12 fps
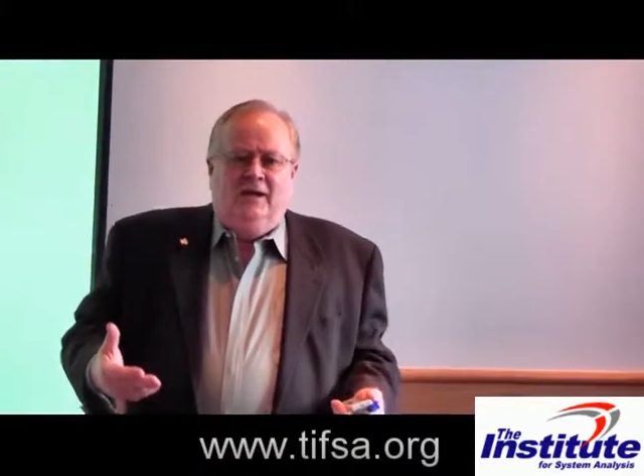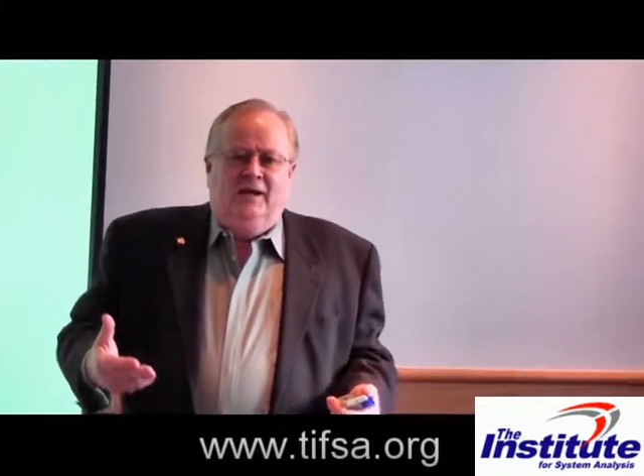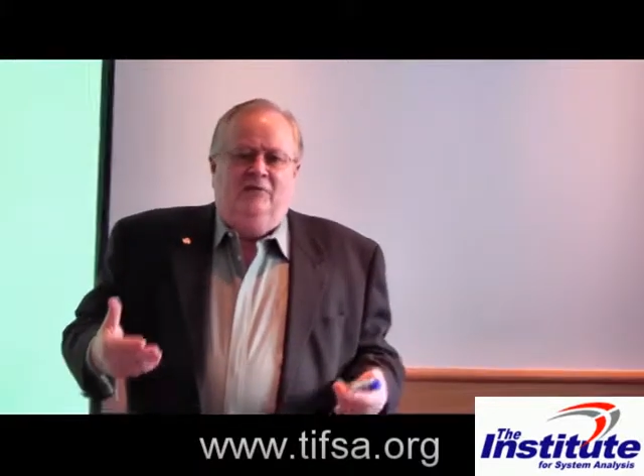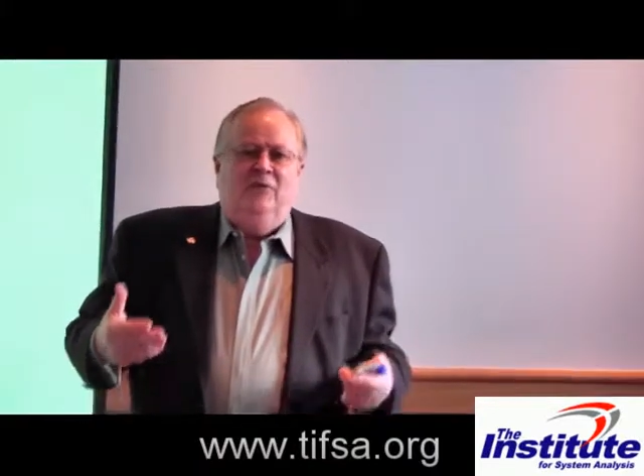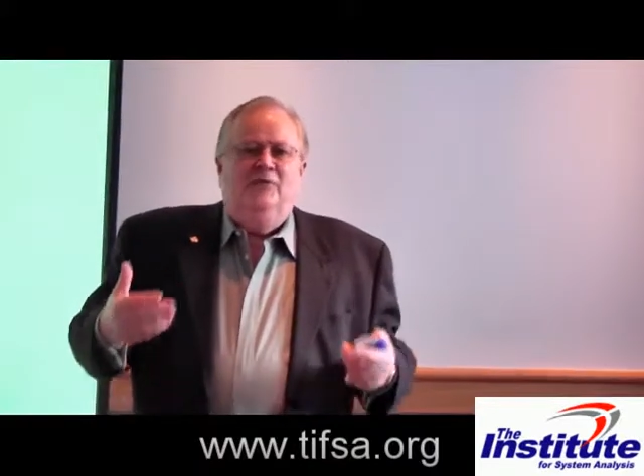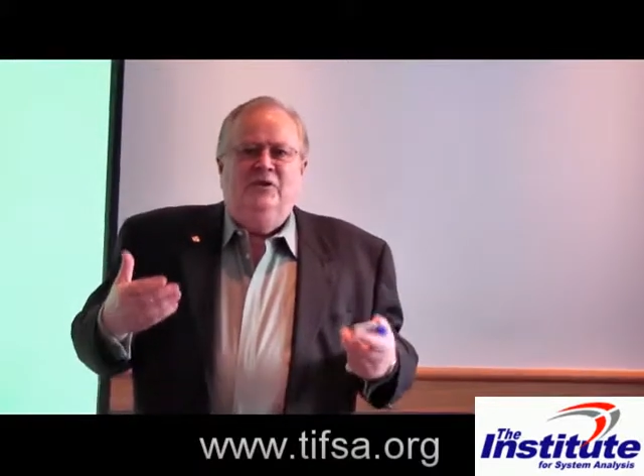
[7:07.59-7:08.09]

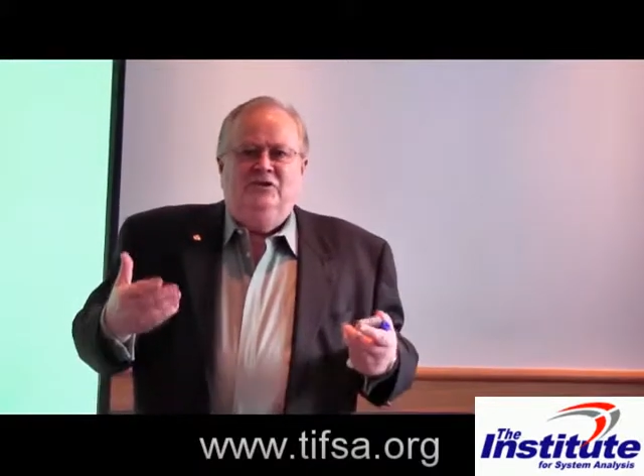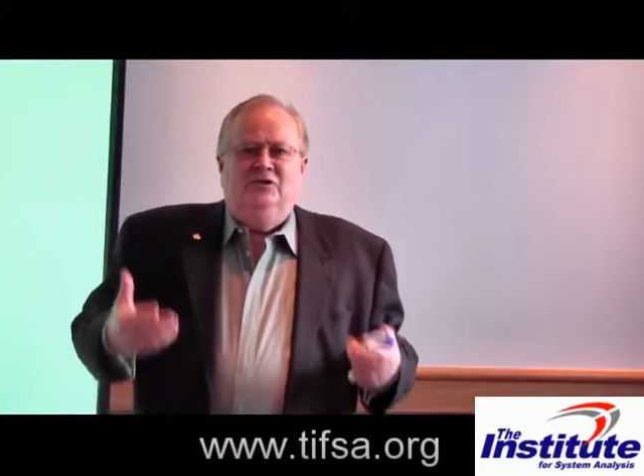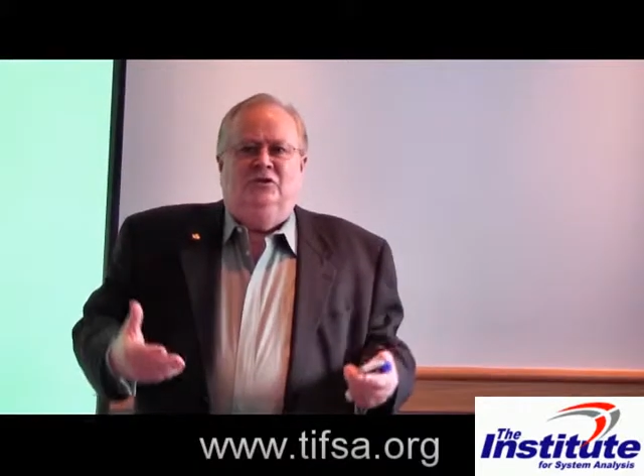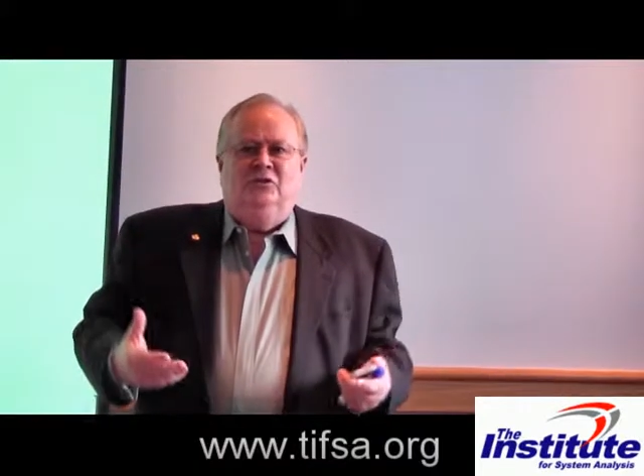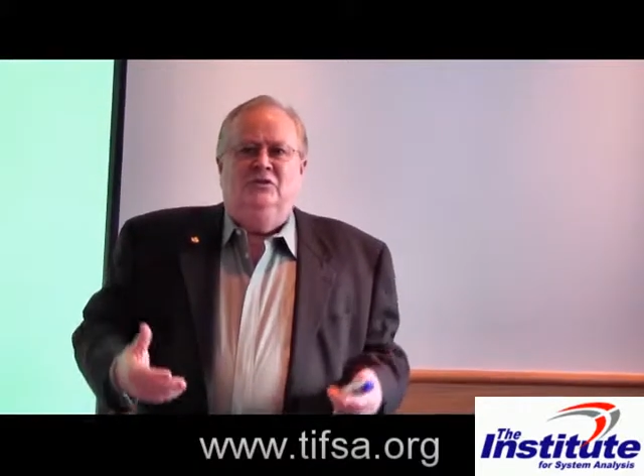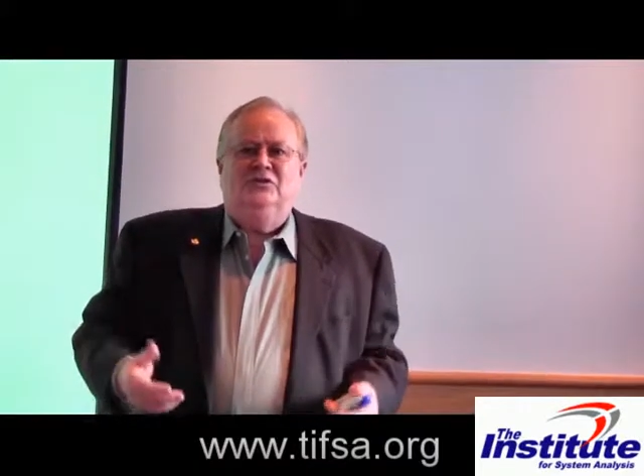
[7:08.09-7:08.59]
And what we
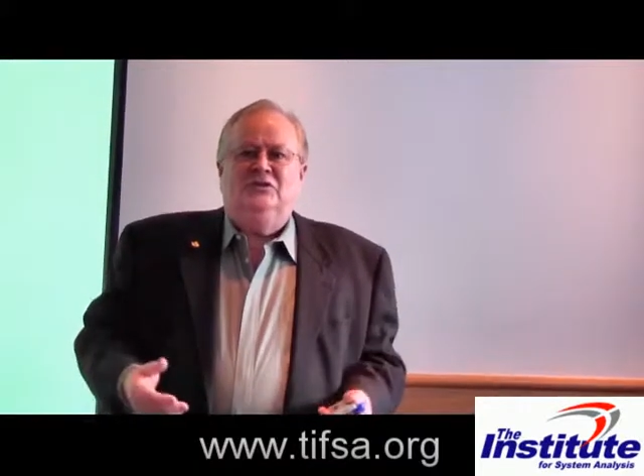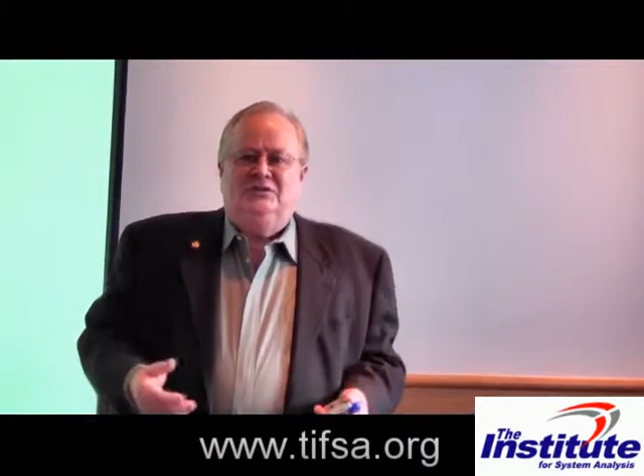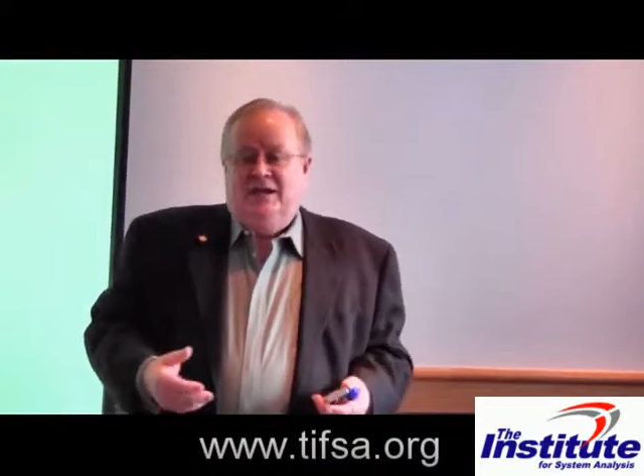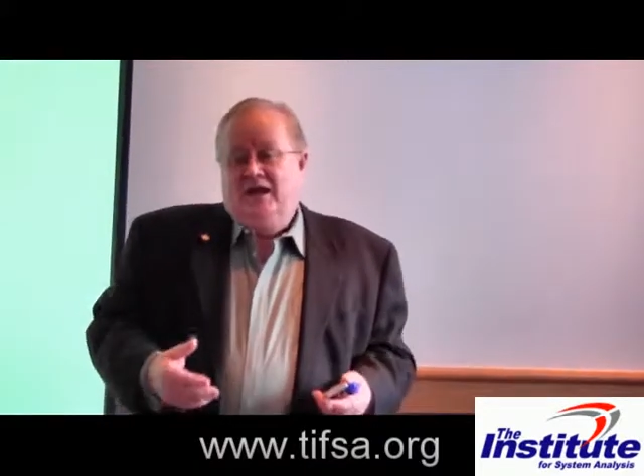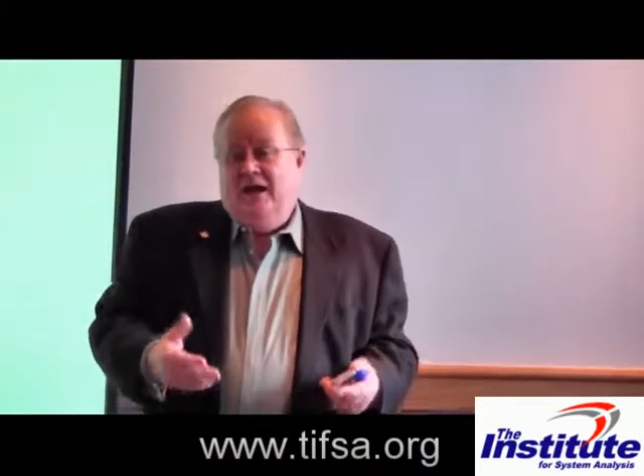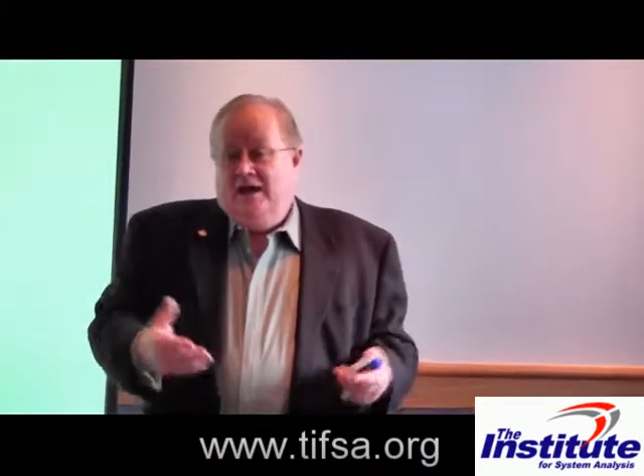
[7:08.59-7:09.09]
should do is
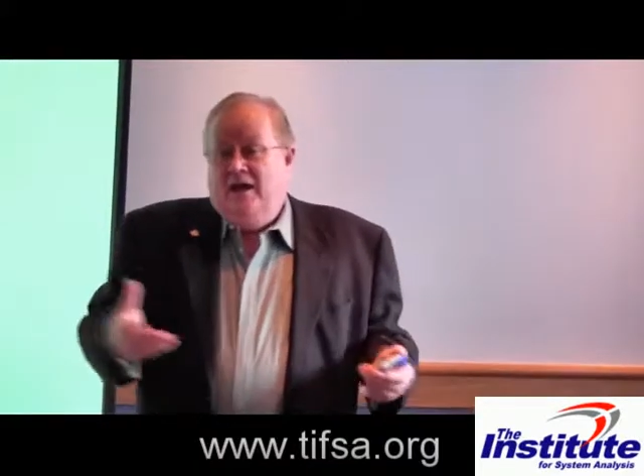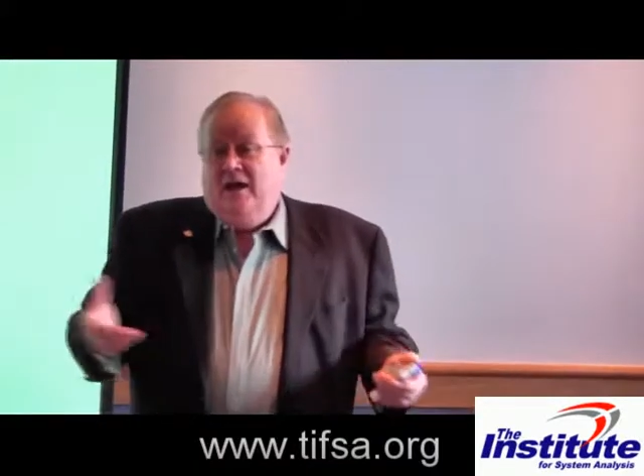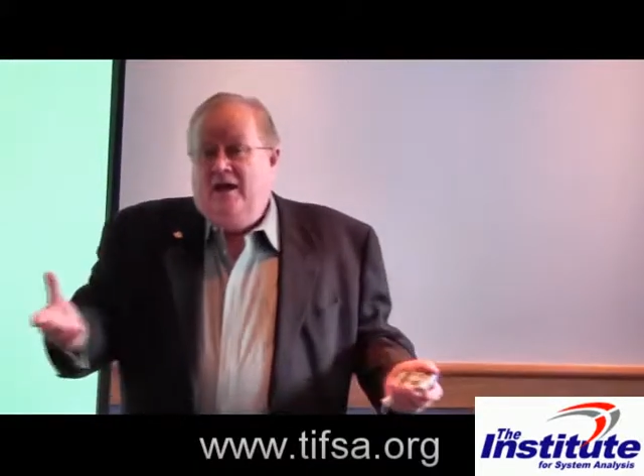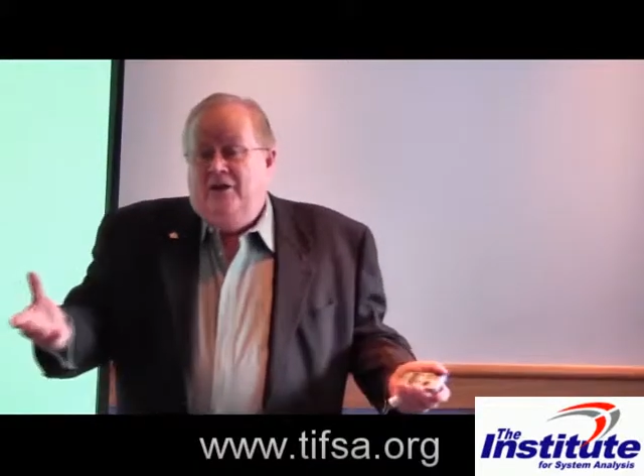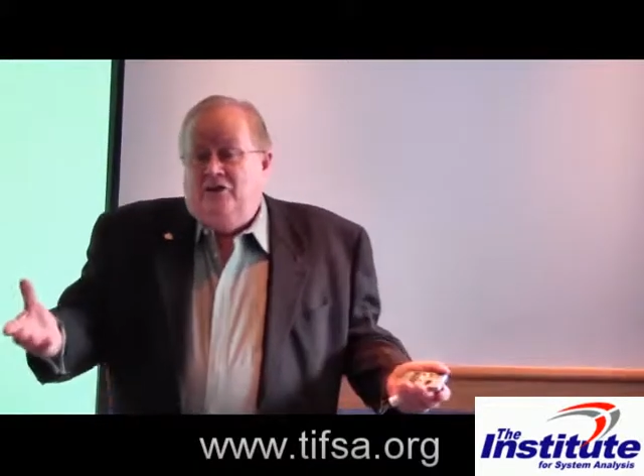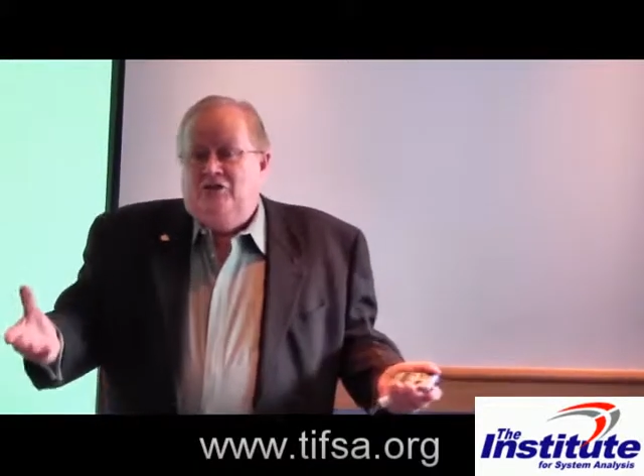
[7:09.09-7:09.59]
just say,
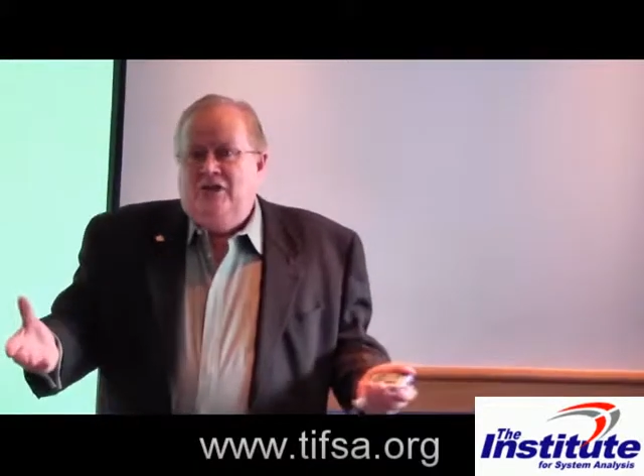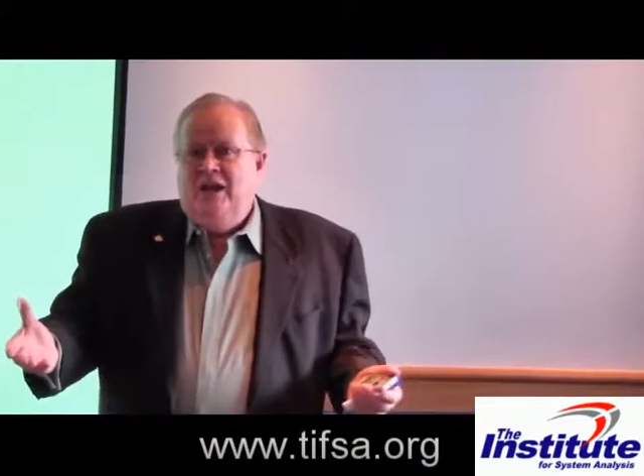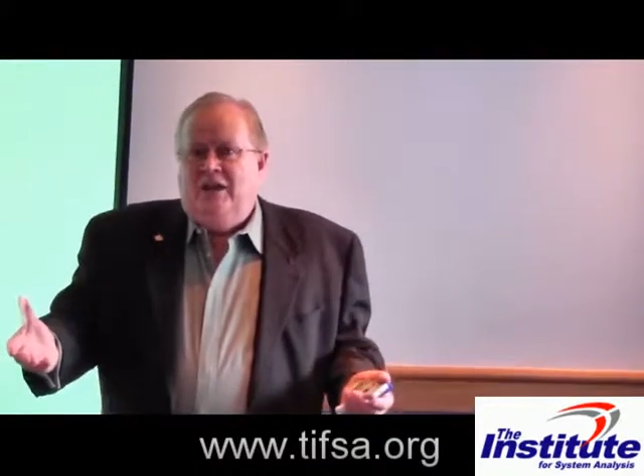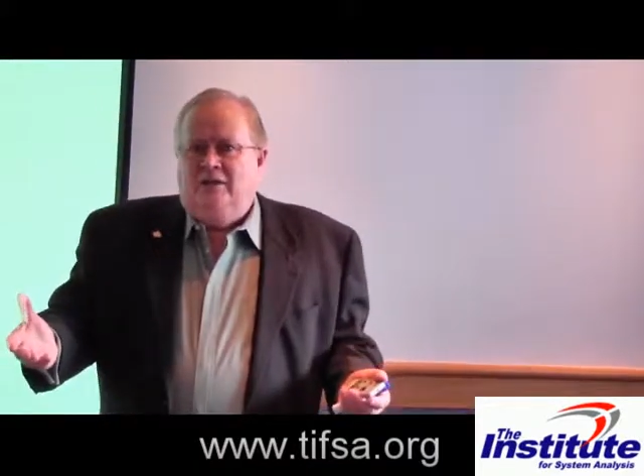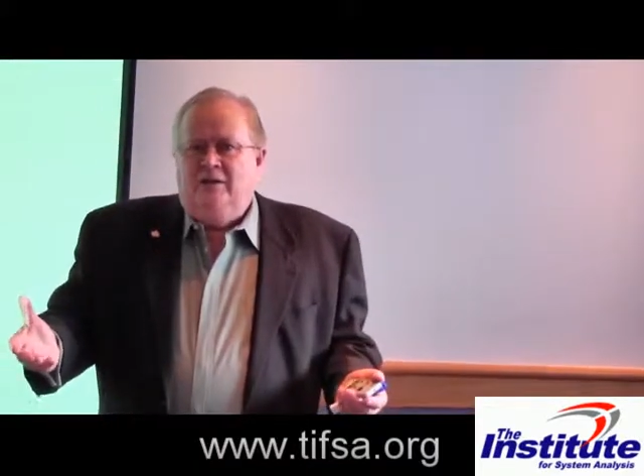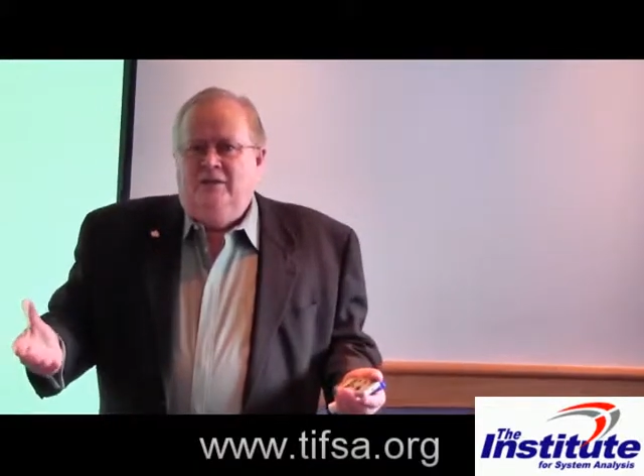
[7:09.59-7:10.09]
I
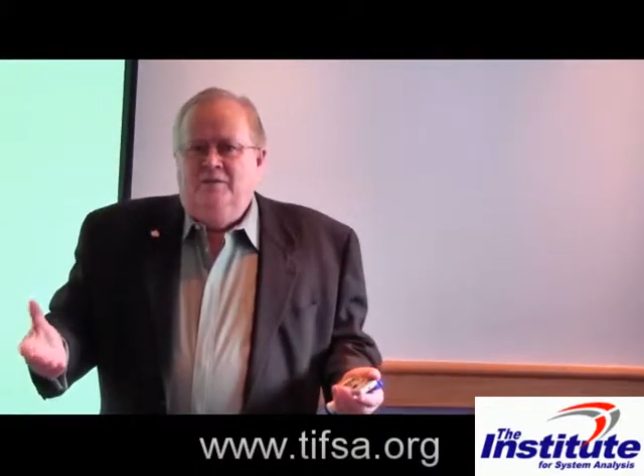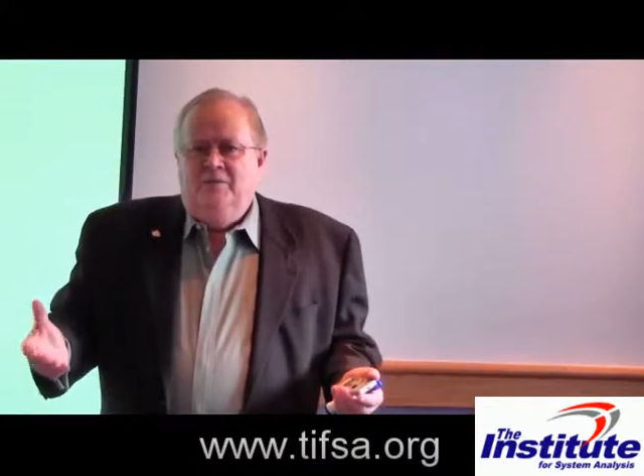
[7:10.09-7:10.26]
understand,